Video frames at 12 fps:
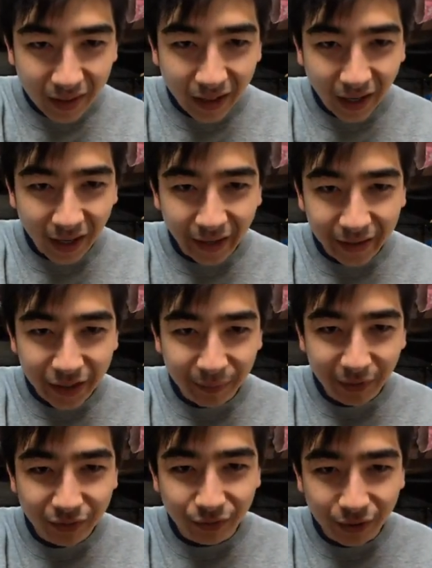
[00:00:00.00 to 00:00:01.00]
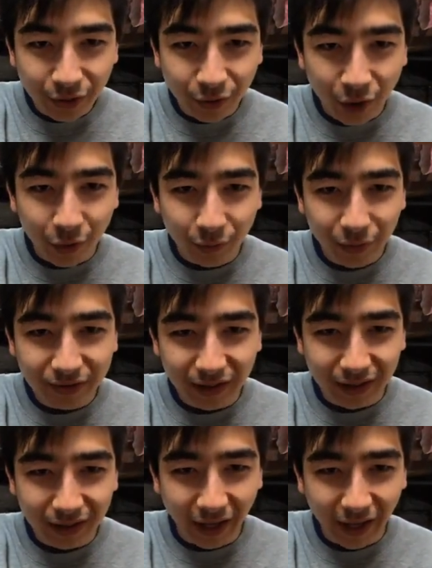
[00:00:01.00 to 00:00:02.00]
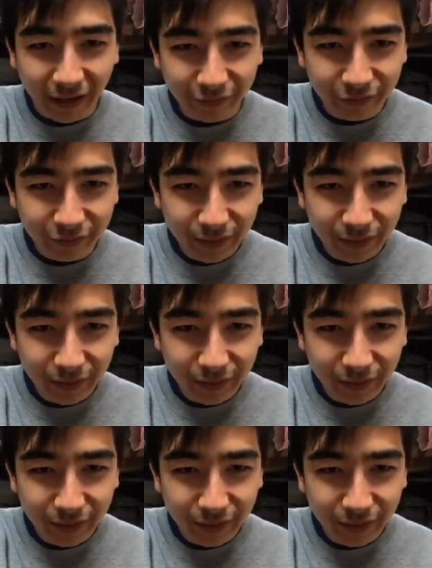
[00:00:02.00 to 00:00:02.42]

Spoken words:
Jimmy Zuniuri, reset life.